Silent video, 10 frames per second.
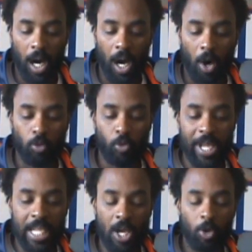a
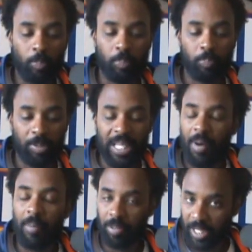radio
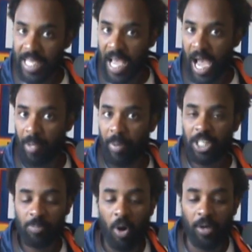play-by-play guy, a
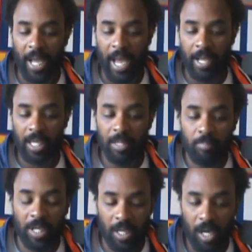baseball guy, can
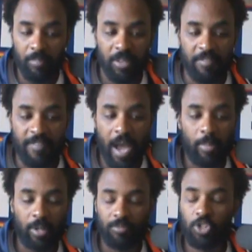become the
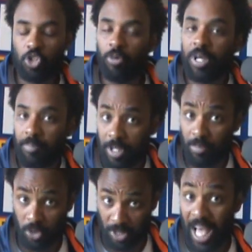fabric of so many
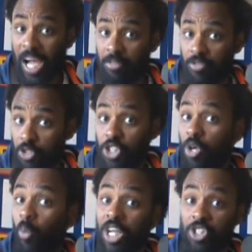people's lives for
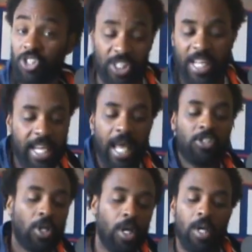generations. And
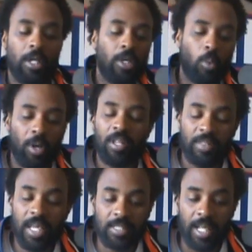that's, one of the
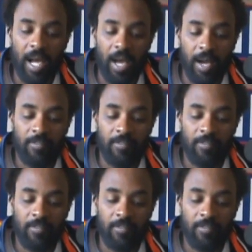things that